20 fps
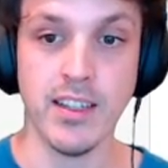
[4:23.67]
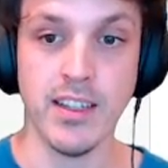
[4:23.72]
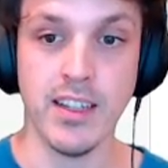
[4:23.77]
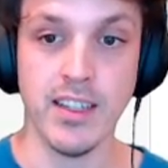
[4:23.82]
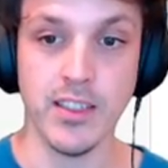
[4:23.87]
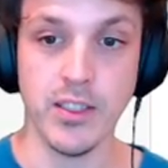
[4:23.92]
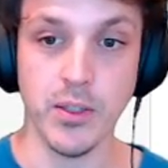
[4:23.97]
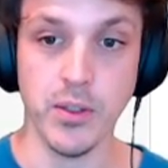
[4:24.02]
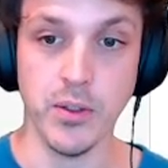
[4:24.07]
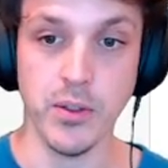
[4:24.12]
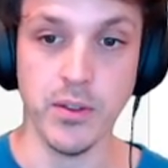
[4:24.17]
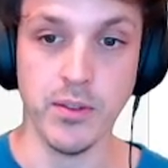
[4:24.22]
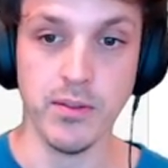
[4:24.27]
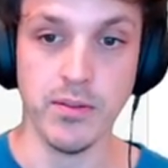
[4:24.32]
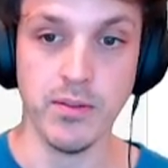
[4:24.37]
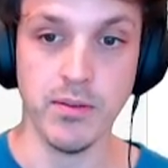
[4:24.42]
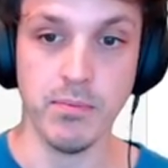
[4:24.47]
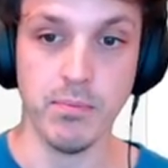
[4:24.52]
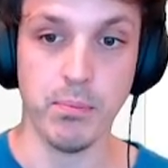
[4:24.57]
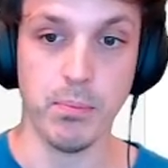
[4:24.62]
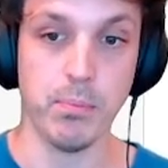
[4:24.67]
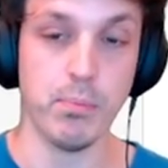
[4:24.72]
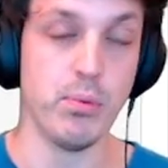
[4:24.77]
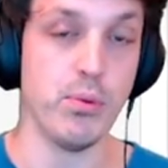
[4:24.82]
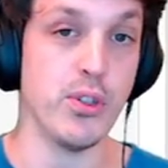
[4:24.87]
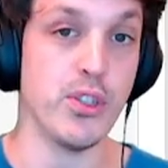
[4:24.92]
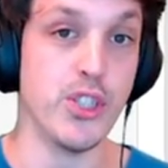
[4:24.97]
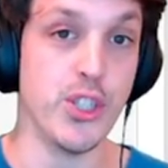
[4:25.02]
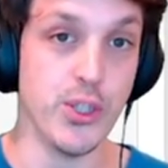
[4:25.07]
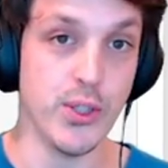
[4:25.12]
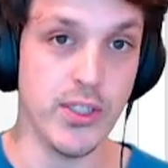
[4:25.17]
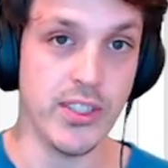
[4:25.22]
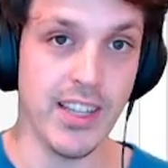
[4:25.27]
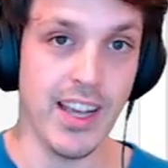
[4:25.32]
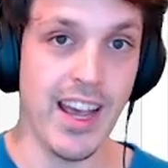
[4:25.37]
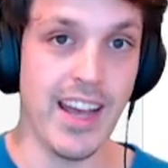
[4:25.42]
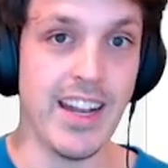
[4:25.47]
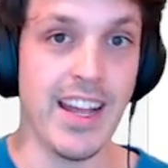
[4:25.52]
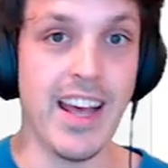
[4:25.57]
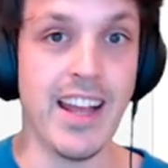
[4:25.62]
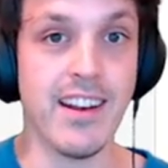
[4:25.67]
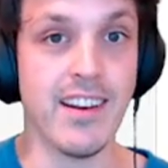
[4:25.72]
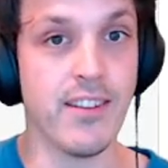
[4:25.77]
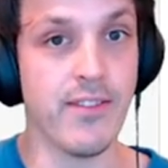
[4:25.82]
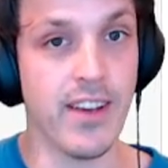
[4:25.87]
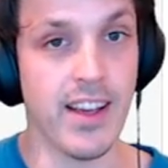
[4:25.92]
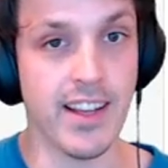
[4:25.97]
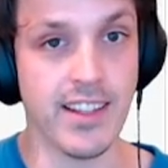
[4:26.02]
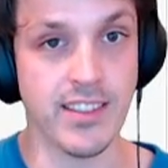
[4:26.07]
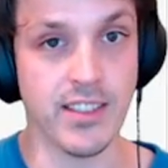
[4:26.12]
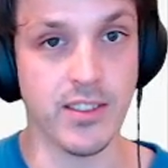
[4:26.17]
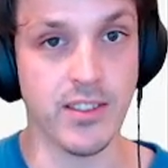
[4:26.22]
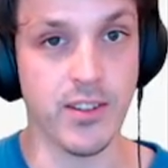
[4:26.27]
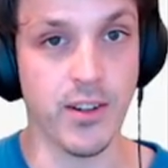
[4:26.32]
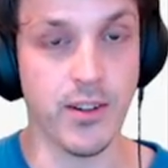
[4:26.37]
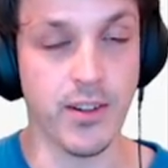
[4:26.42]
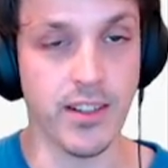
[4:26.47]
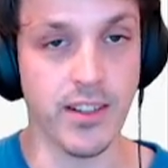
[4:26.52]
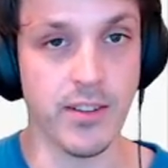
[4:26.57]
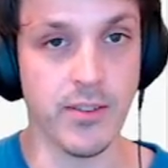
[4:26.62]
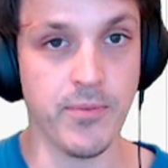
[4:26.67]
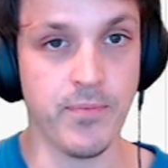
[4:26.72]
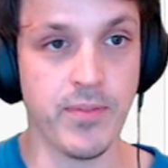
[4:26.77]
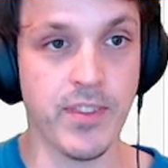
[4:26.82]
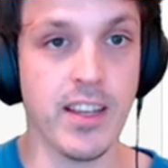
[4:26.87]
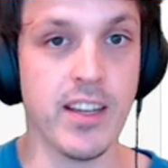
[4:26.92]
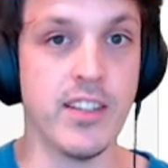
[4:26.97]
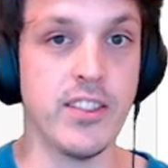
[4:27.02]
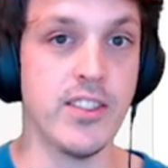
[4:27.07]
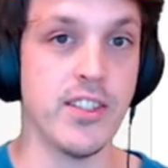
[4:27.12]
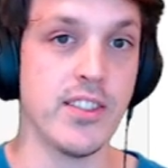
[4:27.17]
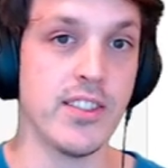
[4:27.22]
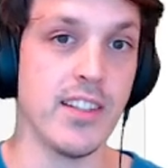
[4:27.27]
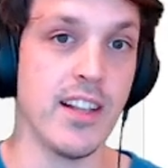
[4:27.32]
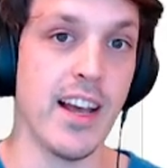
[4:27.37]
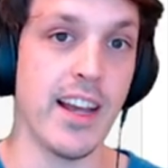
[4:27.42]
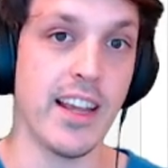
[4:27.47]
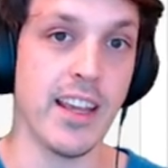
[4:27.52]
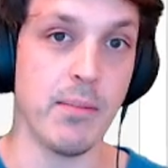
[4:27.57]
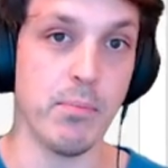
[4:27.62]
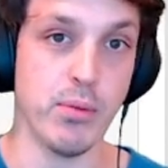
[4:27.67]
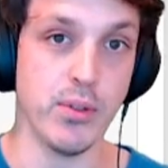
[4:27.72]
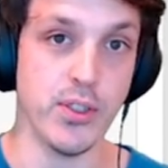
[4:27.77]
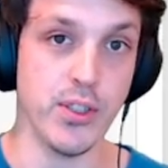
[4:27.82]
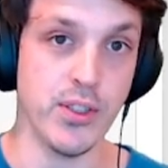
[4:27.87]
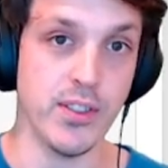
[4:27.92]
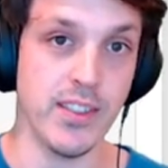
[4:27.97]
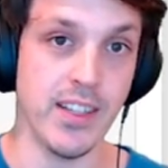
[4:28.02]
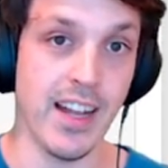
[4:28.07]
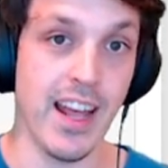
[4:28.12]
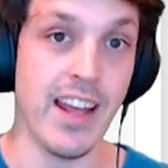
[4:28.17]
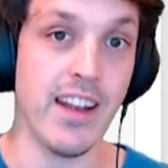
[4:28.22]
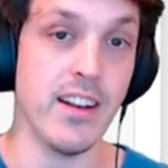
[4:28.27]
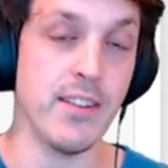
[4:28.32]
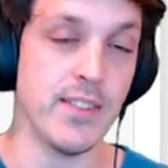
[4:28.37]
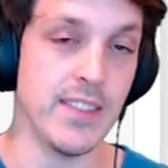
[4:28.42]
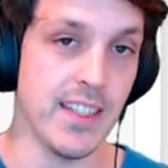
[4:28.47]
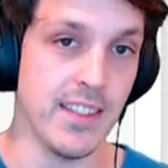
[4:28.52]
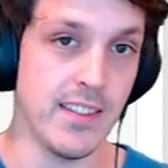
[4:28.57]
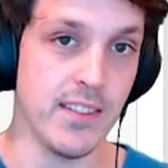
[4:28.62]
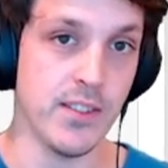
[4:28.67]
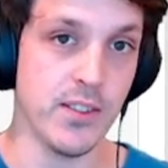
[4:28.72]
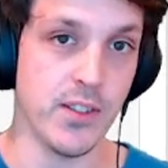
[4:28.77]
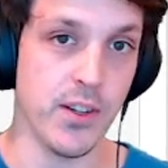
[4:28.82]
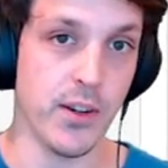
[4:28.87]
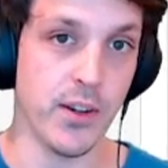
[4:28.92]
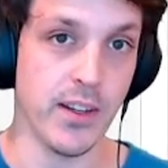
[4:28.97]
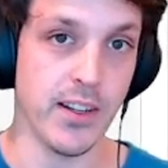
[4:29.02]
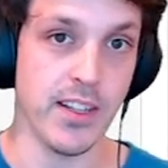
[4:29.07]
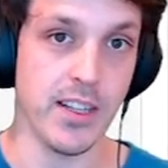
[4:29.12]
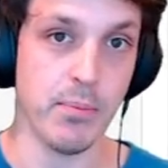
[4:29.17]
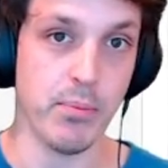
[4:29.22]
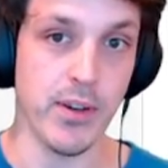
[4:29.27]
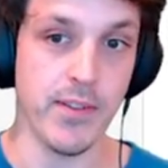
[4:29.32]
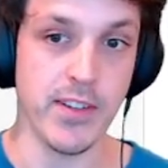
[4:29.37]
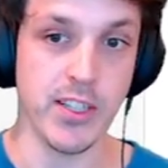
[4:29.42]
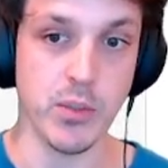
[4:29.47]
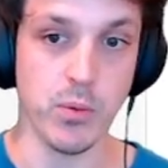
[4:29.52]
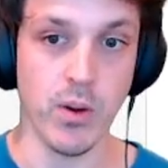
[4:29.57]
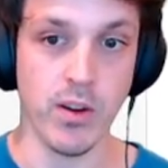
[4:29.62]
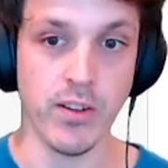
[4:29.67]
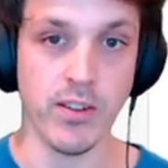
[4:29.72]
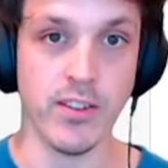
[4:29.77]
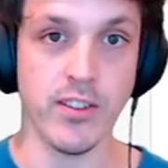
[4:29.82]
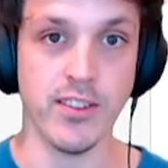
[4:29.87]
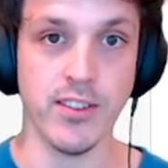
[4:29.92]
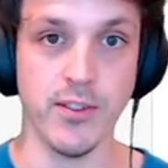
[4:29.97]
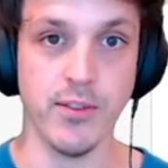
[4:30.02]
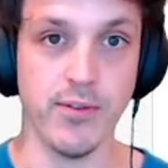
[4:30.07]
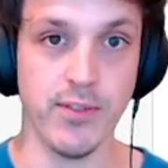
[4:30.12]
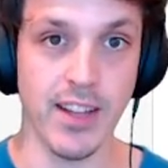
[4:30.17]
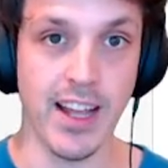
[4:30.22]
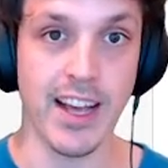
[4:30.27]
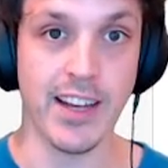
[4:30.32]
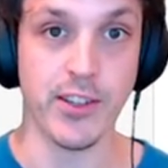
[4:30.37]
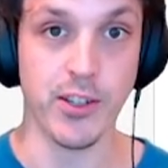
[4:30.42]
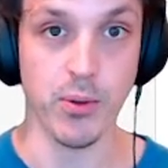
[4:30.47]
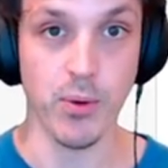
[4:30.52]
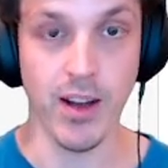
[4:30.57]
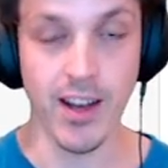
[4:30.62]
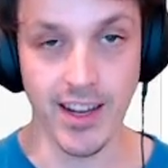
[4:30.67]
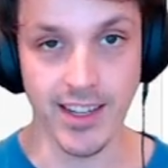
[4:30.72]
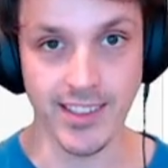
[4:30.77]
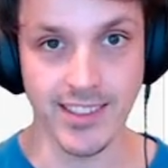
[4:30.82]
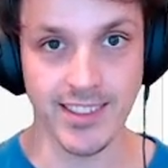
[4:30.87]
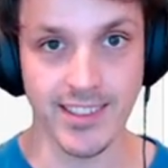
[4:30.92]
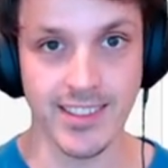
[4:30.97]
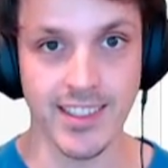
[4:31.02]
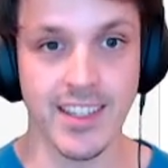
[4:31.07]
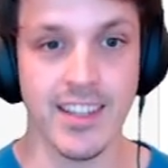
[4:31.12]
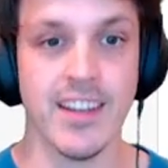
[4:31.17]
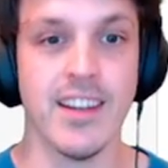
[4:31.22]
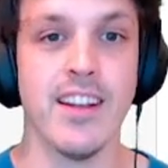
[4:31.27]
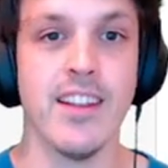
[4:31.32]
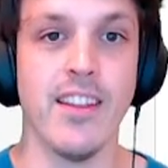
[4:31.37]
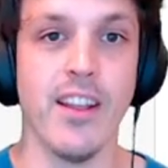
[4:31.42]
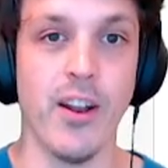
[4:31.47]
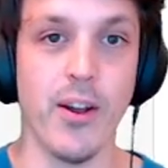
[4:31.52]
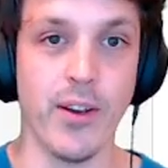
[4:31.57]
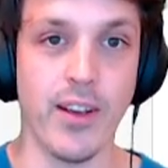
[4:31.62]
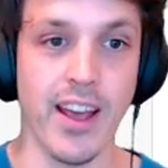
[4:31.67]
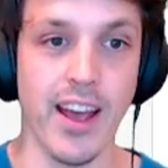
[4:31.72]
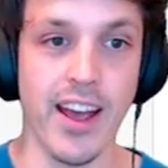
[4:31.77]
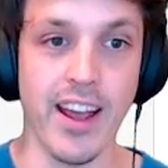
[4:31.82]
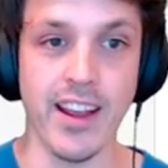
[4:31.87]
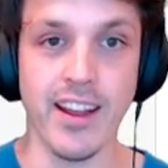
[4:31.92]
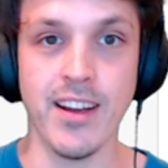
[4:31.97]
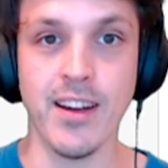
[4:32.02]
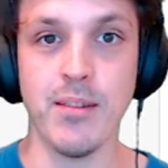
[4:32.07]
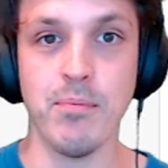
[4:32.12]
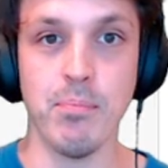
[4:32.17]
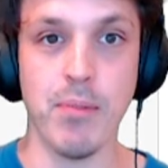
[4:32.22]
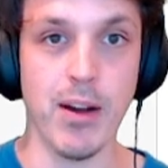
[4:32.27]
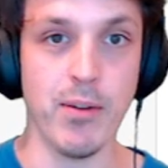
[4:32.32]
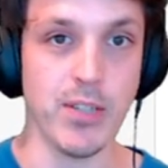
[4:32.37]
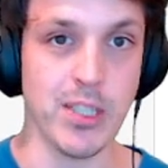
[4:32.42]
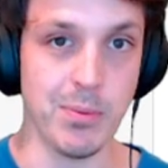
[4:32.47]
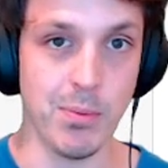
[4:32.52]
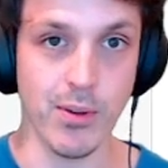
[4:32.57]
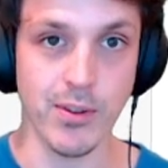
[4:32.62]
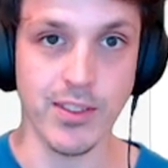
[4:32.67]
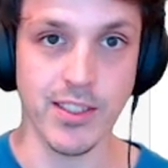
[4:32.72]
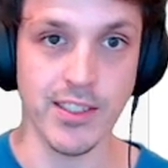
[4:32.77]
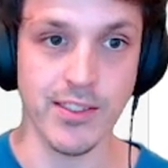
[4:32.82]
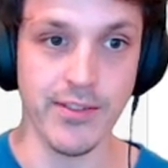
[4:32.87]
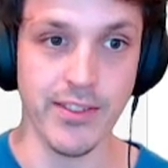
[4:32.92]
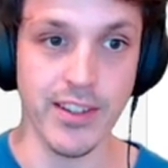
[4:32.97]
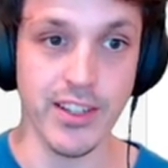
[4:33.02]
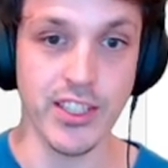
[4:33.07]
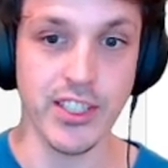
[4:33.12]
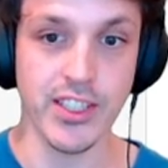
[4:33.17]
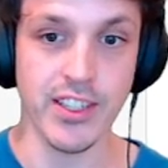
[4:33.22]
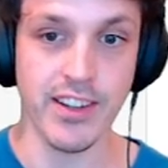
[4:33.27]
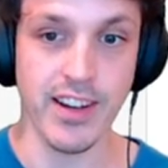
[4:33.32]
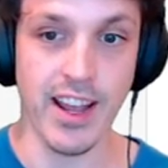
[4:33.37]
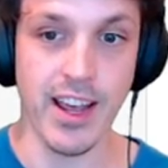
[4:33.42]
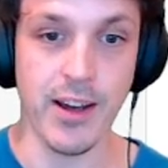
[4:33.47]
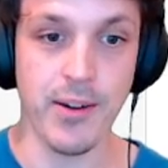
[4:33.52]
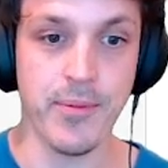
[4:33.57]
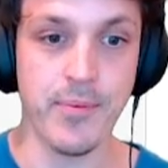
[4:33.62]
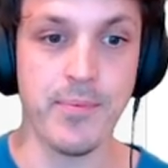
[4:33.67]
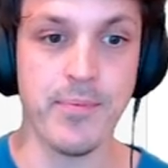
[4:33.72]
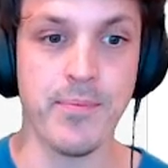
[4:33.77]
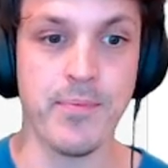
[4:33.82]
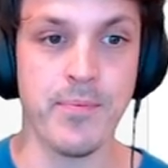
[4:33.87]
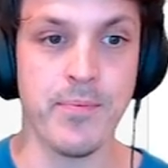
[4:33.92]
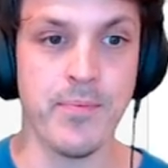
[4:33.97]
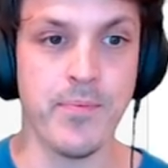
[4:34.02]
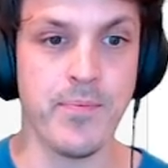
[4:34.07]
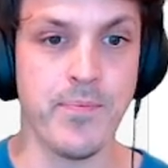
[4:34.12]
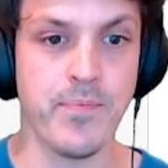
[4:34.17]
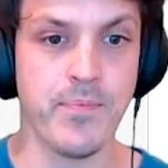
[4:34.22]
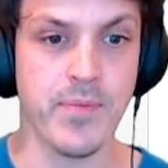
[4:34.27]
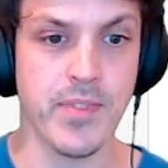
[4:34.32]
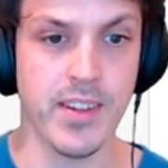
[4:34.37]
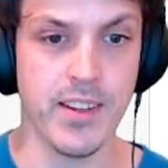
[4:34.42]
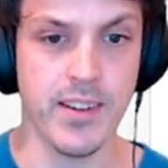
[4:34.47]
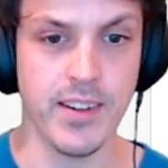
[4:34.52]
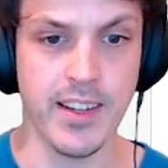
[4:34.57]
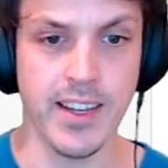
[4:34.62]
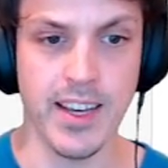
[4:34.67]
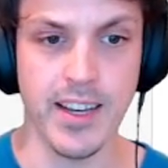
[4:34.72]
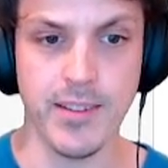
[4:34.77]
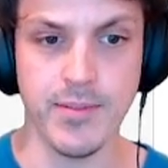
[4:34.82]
to produce an end of answer token, just like it produced an end of sentence token in the previous one, to flag to us that, okay, my response is finished now. Okay.